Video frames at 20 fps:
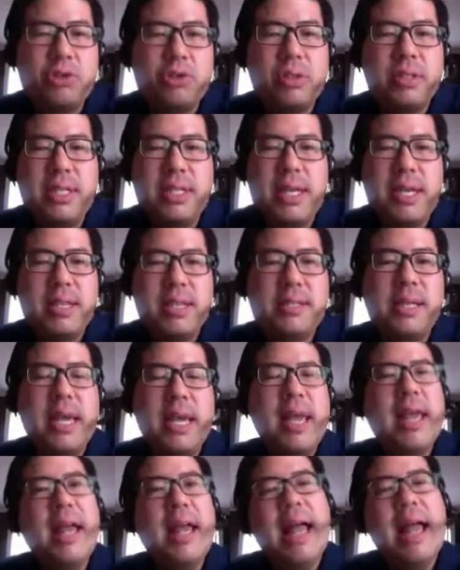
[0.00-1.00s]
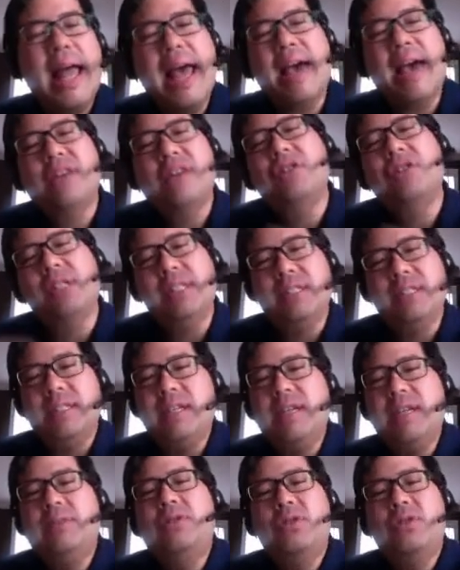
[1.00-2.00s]
needs actually
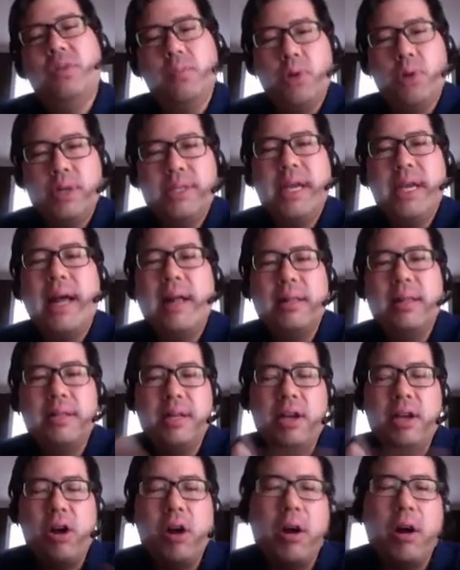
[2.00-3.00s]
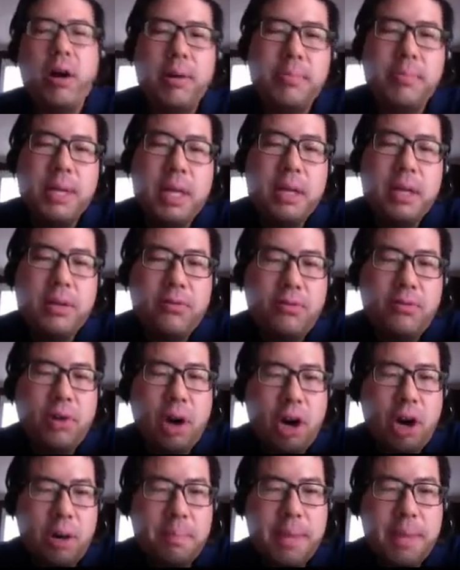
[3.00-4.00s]
leads to mortality harm for
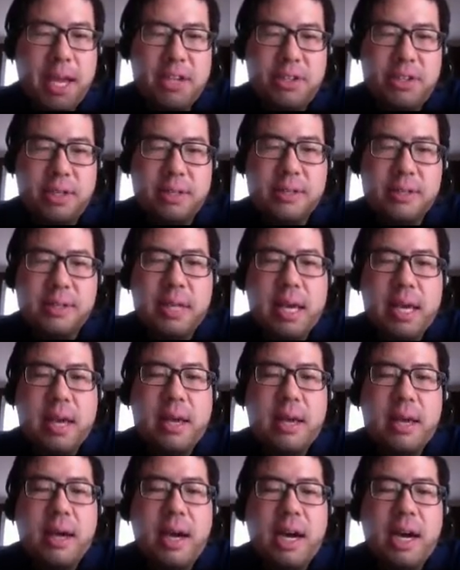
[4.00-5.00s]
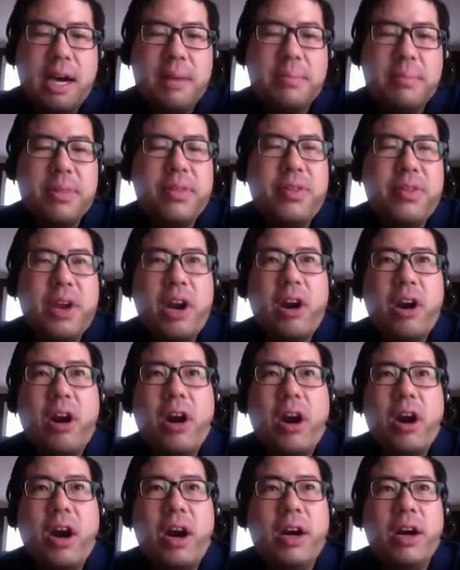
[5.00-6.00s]
our patients. There
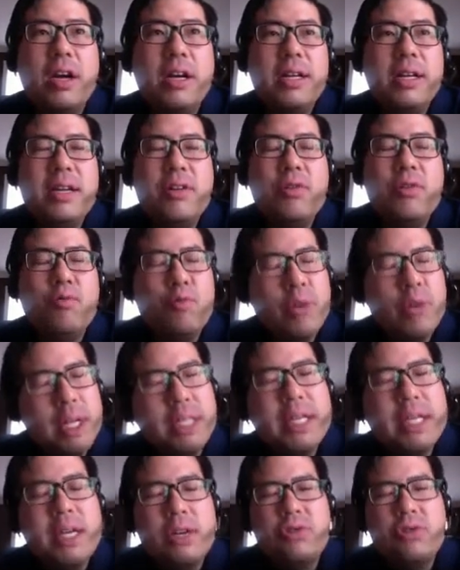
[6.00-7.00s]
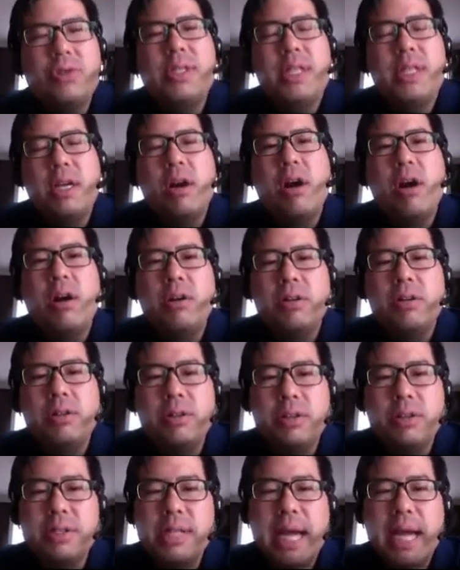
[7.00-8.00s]
are really interesting
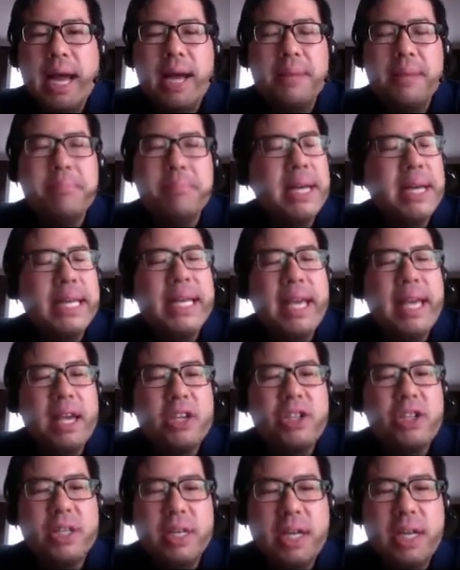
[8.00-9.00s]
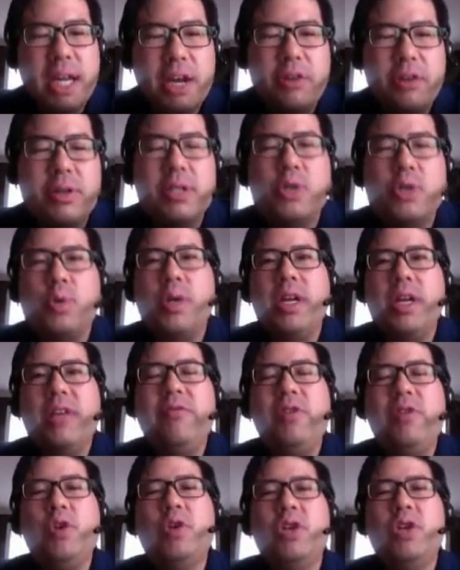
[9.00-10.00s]
articles on medication adherence where
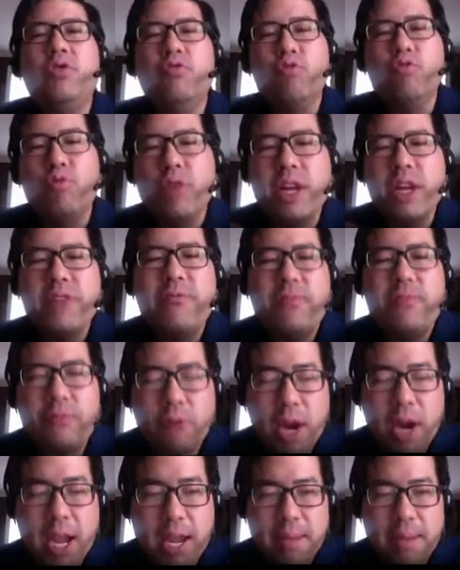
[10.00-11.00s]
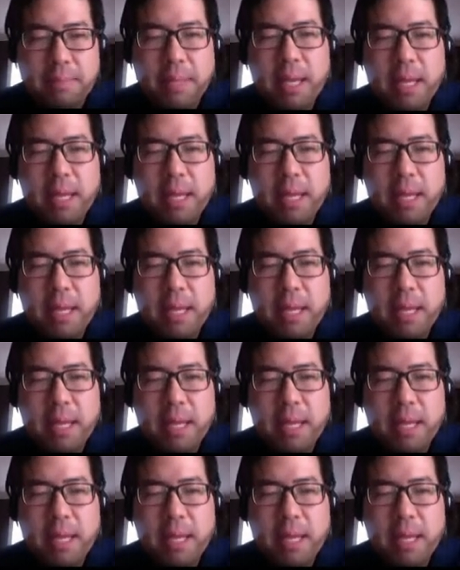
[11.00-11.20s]
if you can reframe